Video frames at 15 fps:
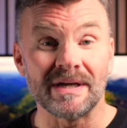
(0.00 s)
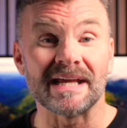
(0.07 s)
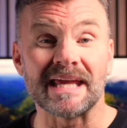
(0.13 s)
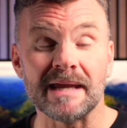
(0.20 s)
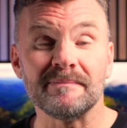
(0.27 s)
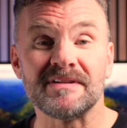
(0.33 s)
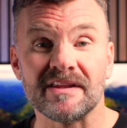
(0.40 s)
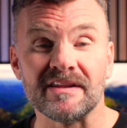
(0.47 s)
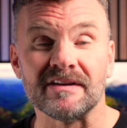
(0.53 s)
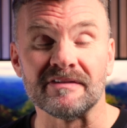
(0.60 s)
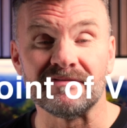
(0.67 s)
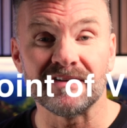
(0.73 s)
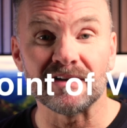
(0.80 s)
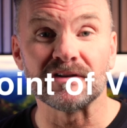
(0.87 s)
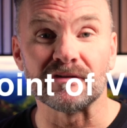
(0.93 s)
it came to the
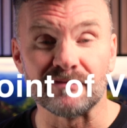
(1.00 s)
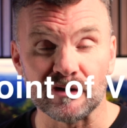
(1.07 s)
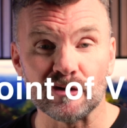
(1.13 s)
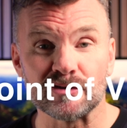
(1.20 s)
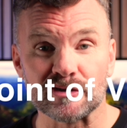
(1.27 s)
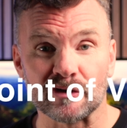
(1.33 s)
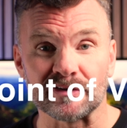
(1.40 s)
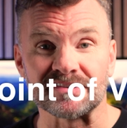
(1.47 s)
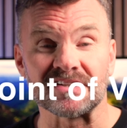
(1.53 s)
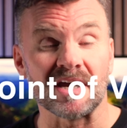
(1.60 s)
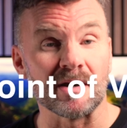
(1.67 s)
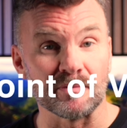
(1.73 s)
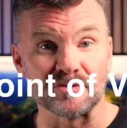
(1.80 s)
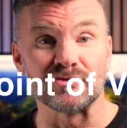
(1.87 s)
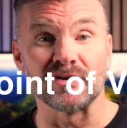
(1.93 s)
field of view shots,
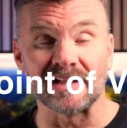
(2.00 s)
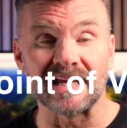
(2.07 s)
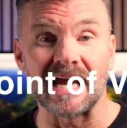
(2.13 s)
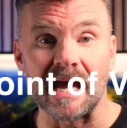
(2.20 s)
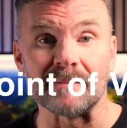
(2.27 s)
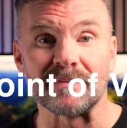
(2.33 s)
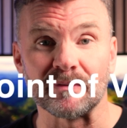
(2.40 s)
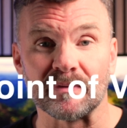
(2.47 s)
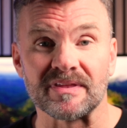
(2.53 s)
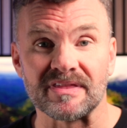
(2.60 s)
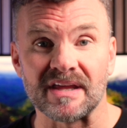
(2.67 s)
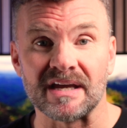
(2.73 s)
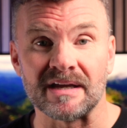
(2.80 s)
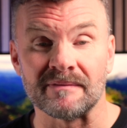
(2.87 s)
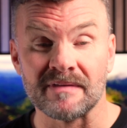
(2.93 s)
I was really happy with
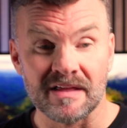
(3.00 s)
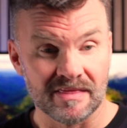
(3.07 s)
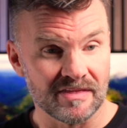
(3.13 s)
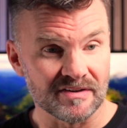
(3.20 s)
that.